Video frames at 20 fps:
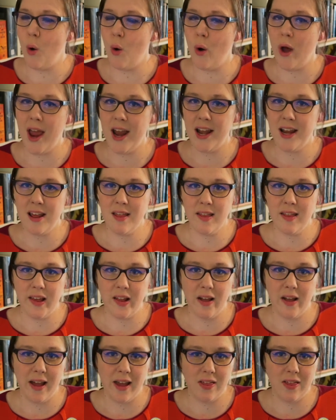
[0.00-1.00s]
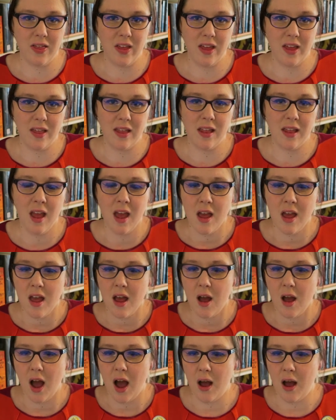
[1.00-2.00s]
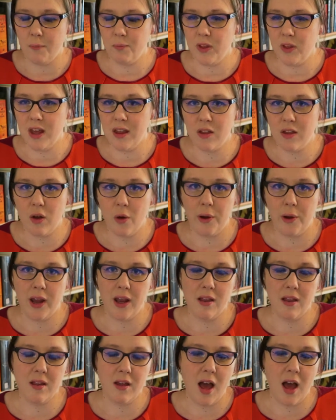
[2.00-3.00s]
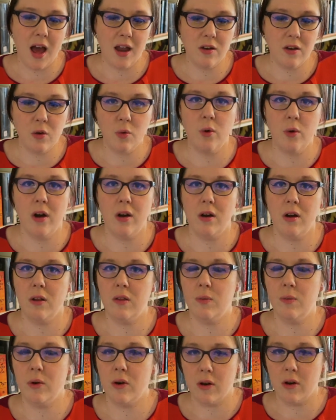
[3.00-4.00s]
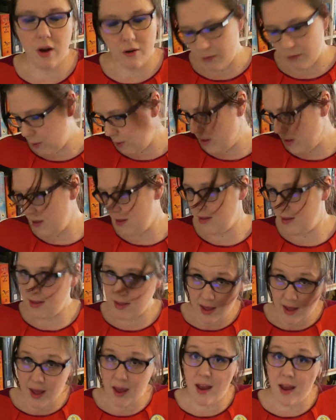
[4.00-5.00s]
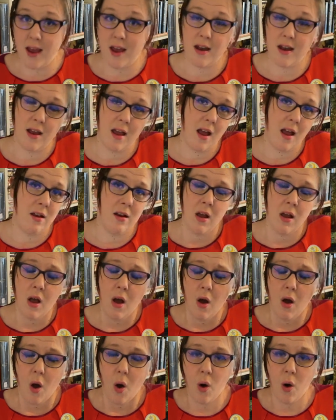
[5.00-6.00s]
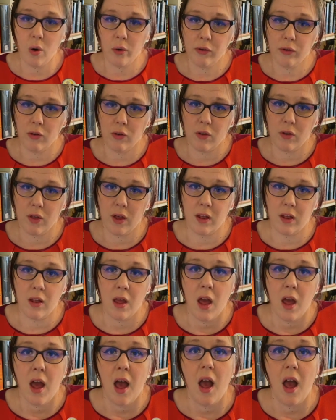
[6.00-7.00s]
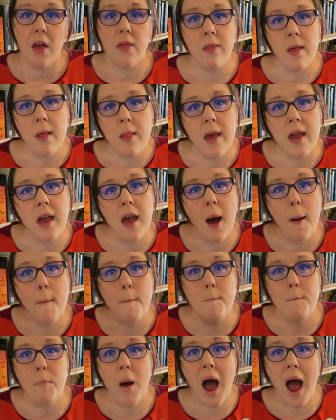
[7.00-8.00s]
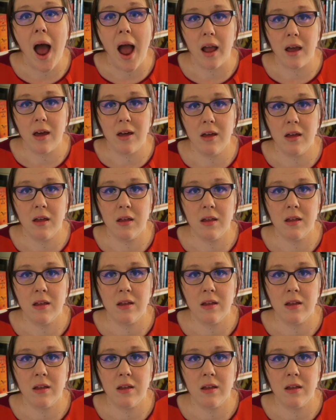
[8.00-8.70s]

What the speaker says: or anything like this. Kids going into underworlds where everyone's dead and all sorts of things. And then they come back